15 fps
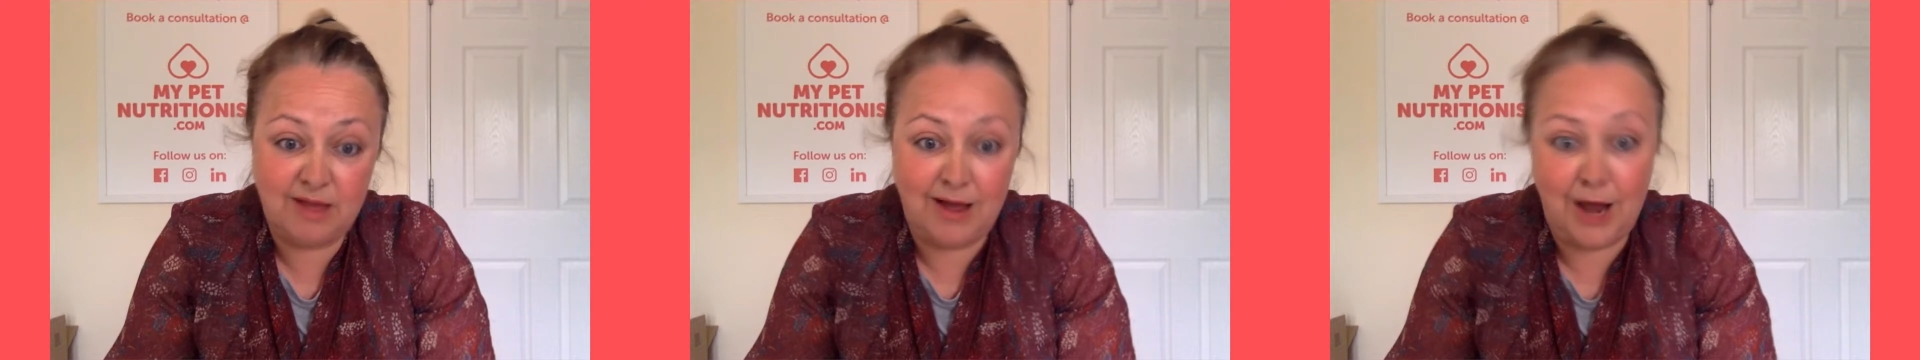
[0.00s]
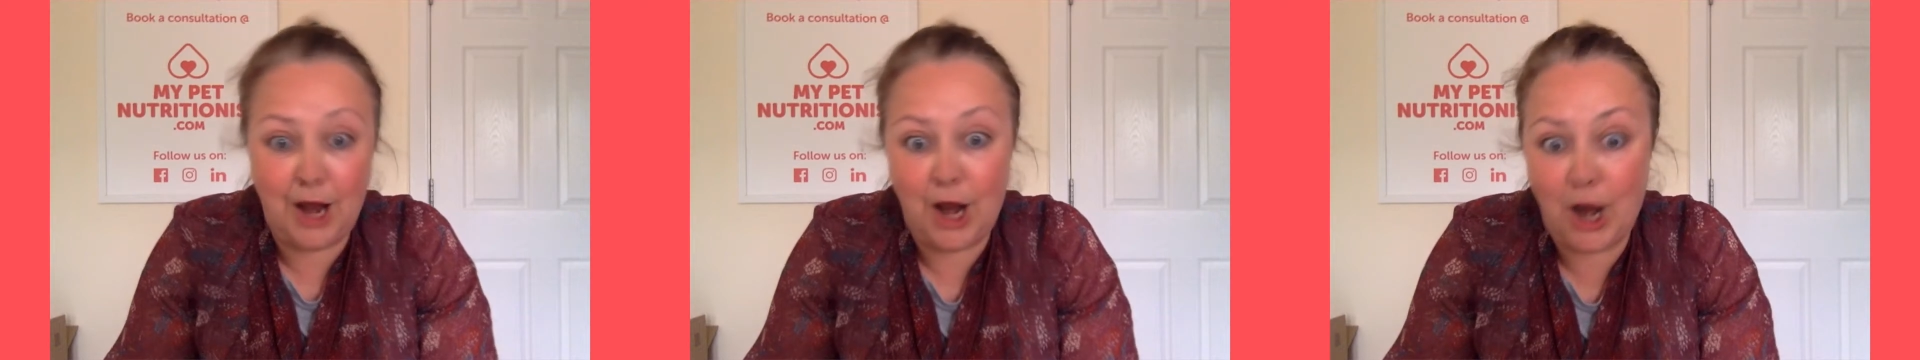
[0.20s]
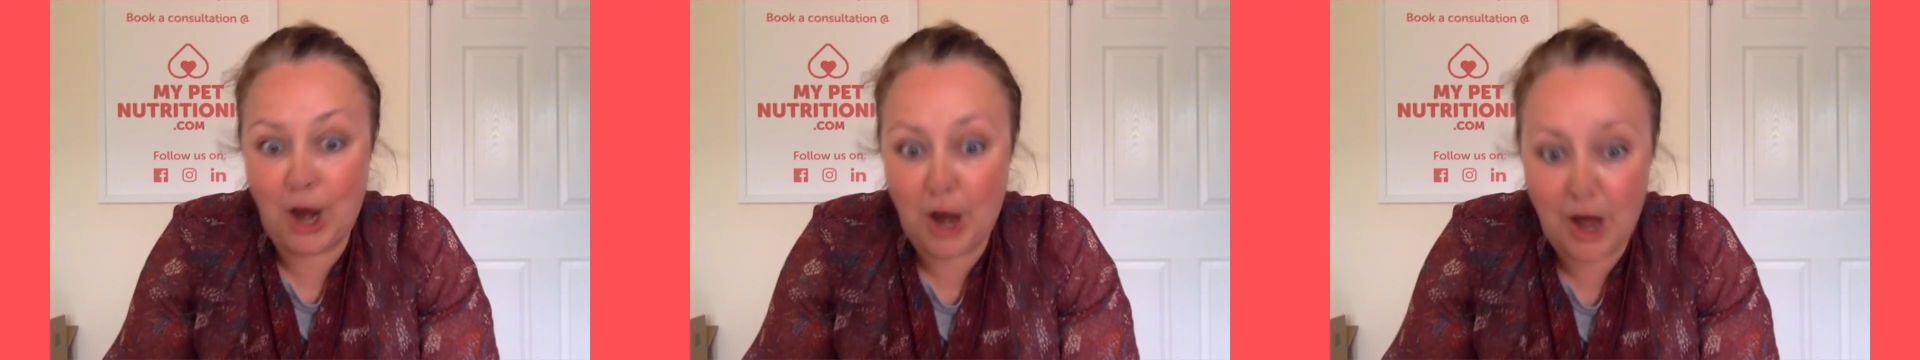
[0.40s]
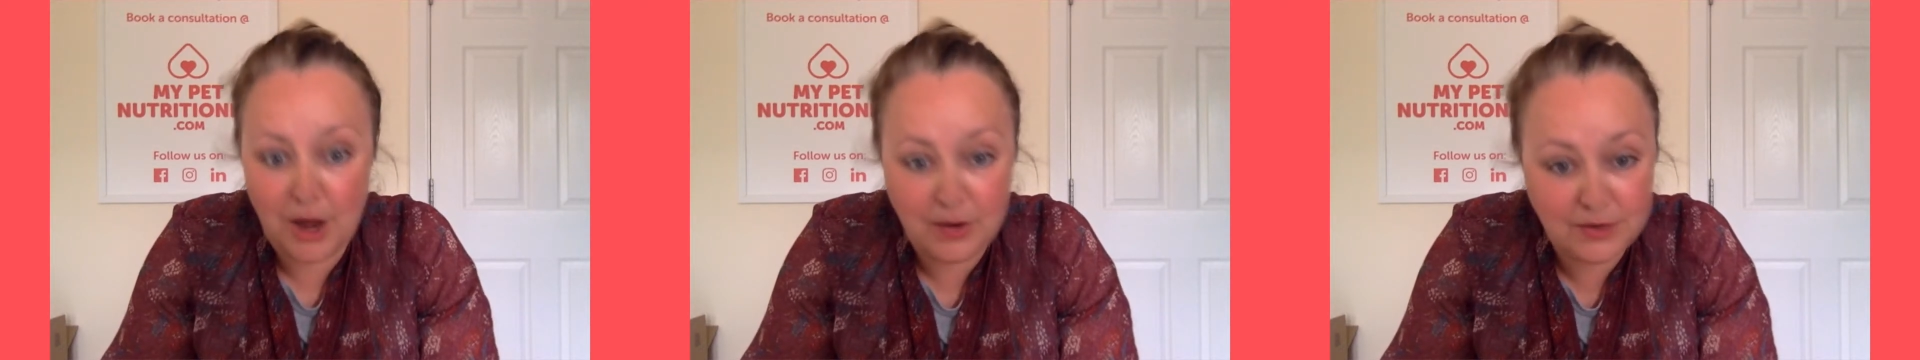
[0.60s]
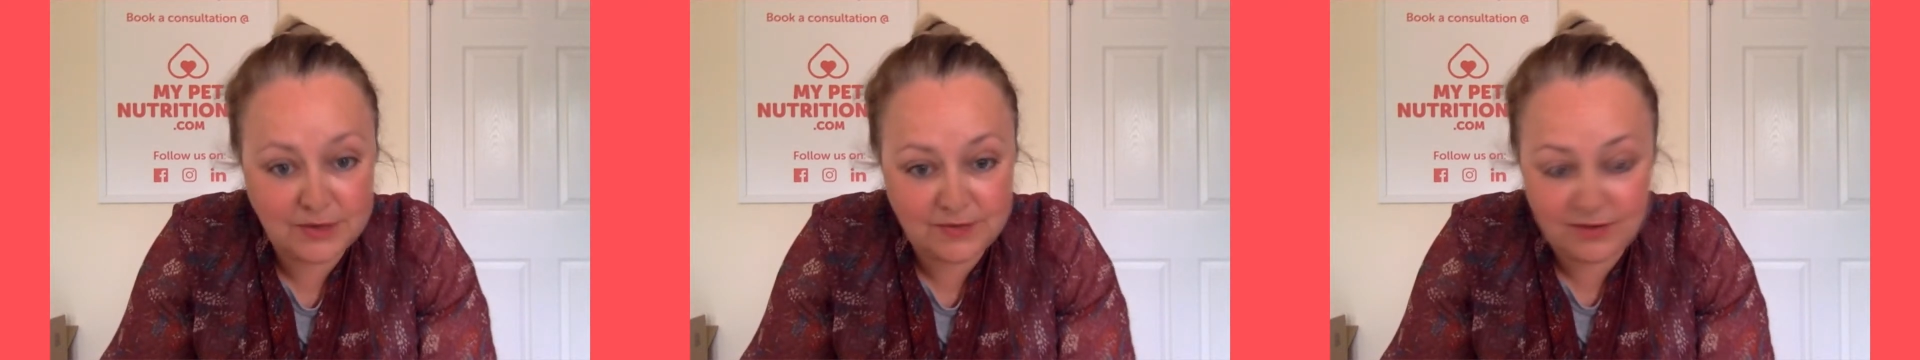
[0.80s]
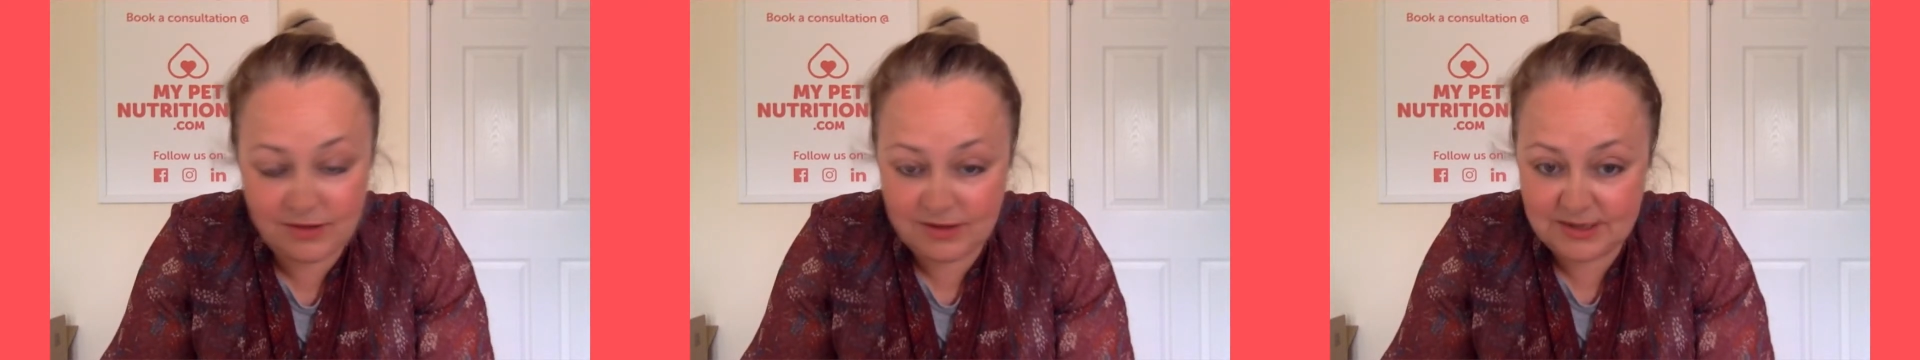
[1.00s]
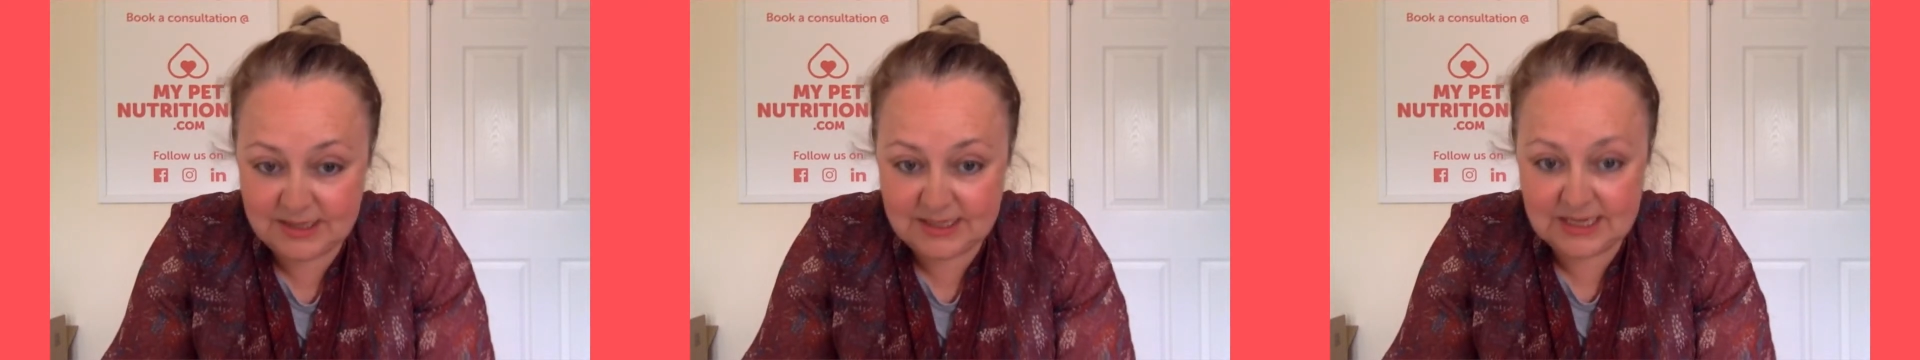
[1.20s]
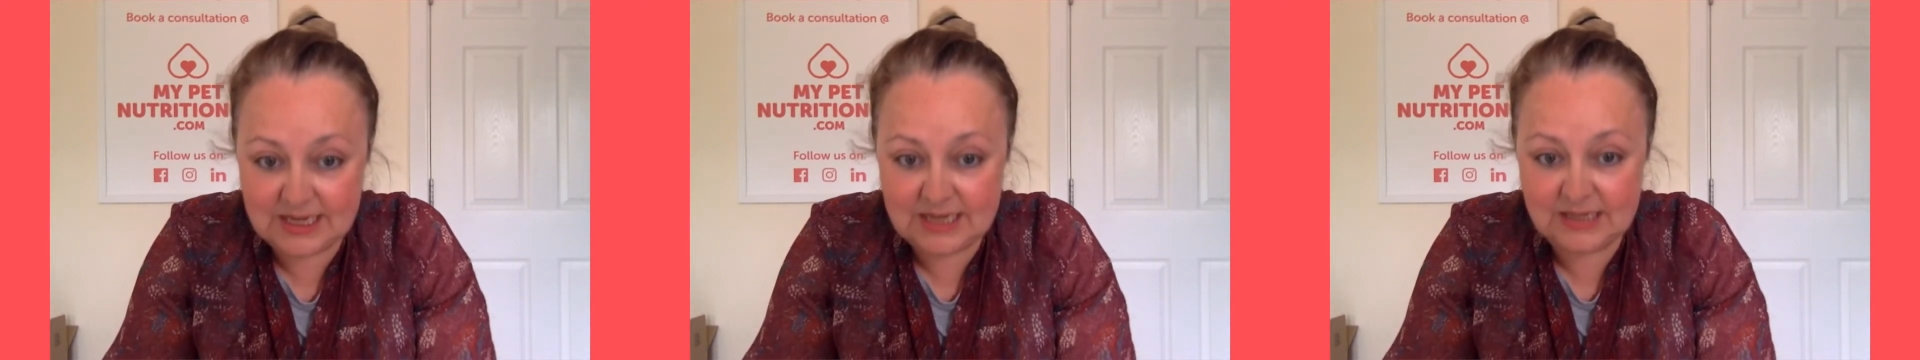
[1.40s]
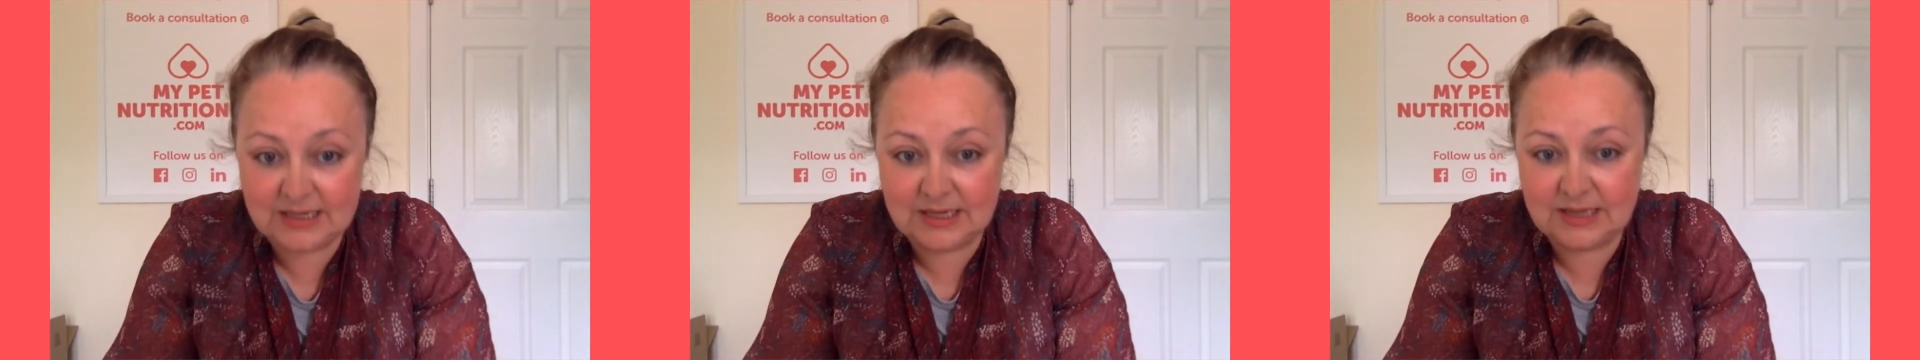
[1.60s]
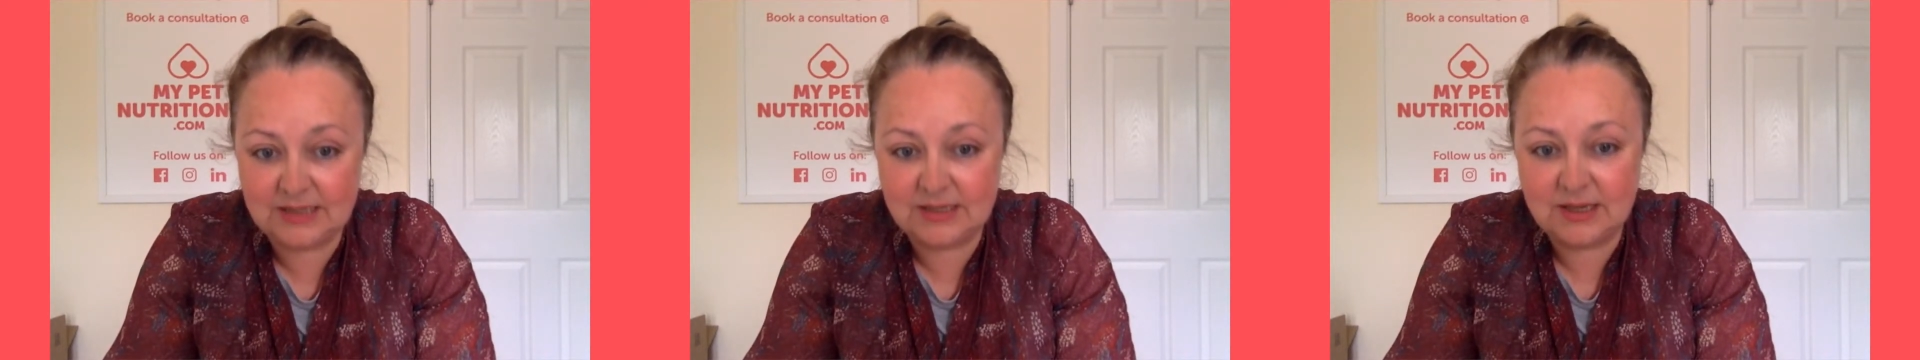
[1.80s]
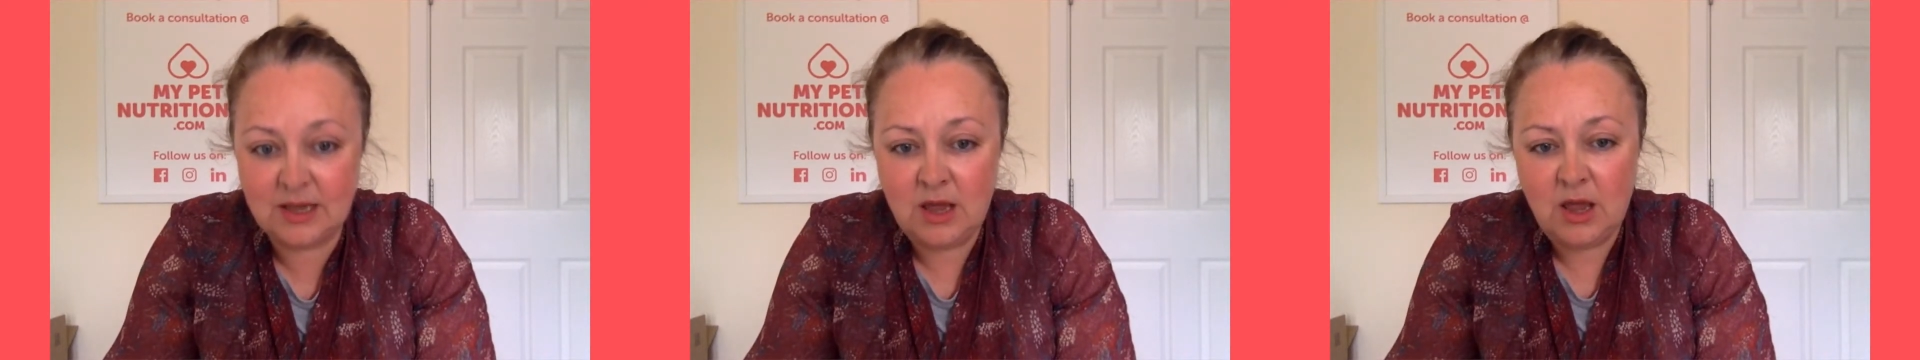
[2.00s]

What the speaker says: a load of other diseases.